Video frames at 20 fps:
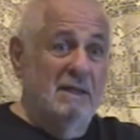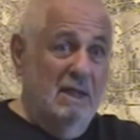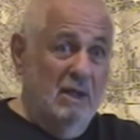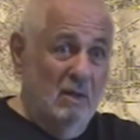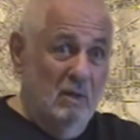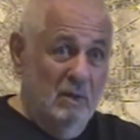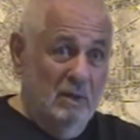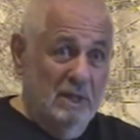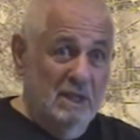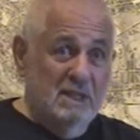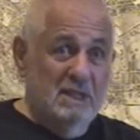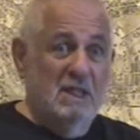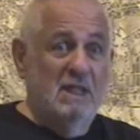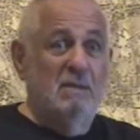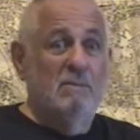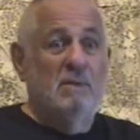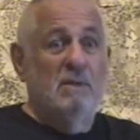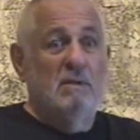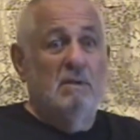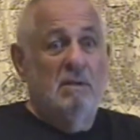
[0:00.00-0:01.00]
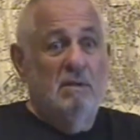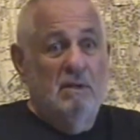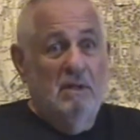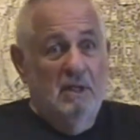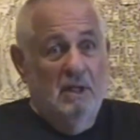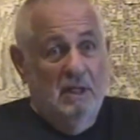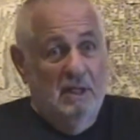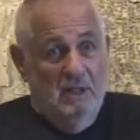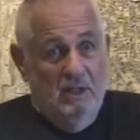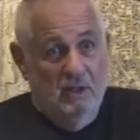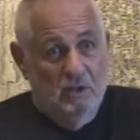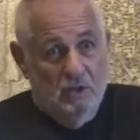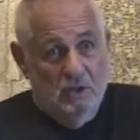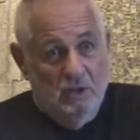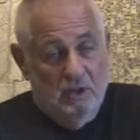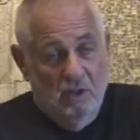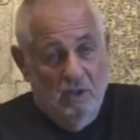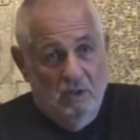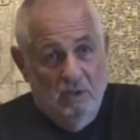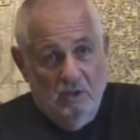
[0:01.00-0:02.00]
They go on the steamer.
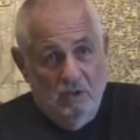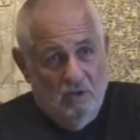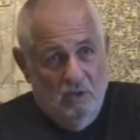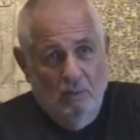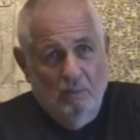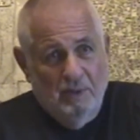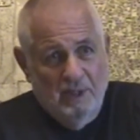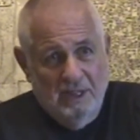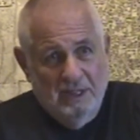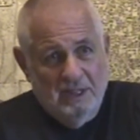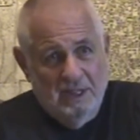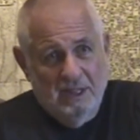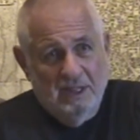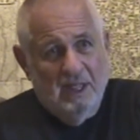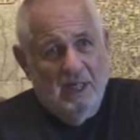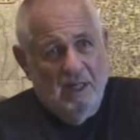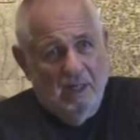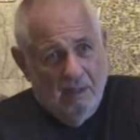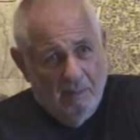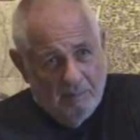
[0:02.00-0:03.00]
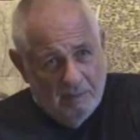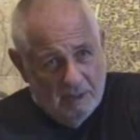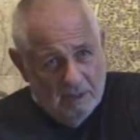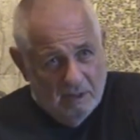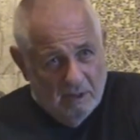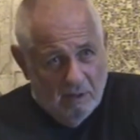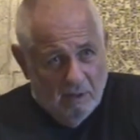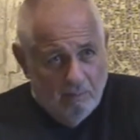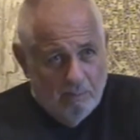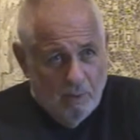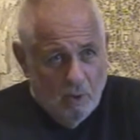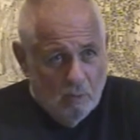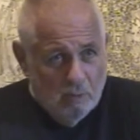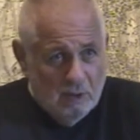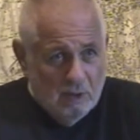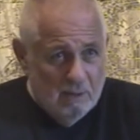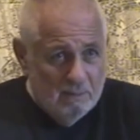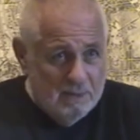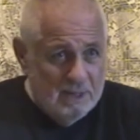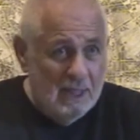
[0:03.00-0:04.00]
There's no, there's no place to tie up. This little
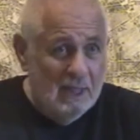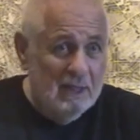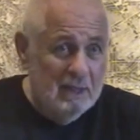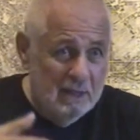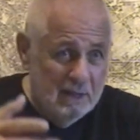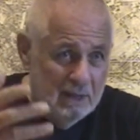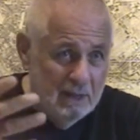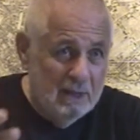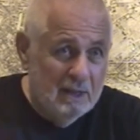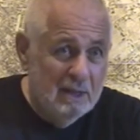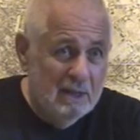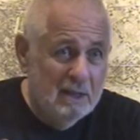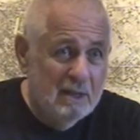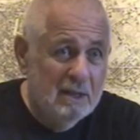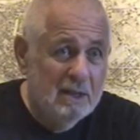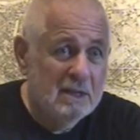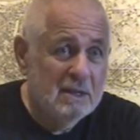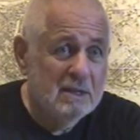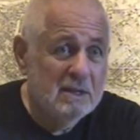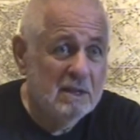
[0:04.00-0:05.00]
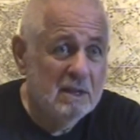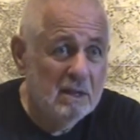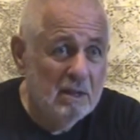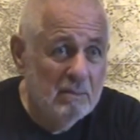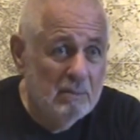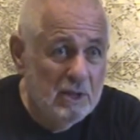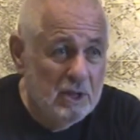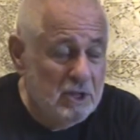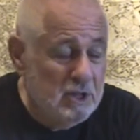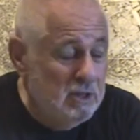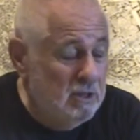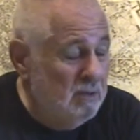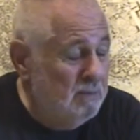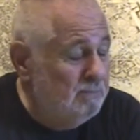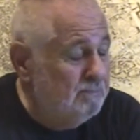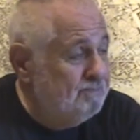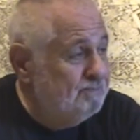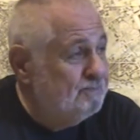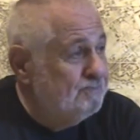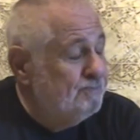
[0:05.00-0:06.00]
boat comes out, and in it is the
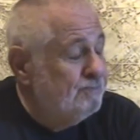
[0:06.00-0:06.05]
commissioner.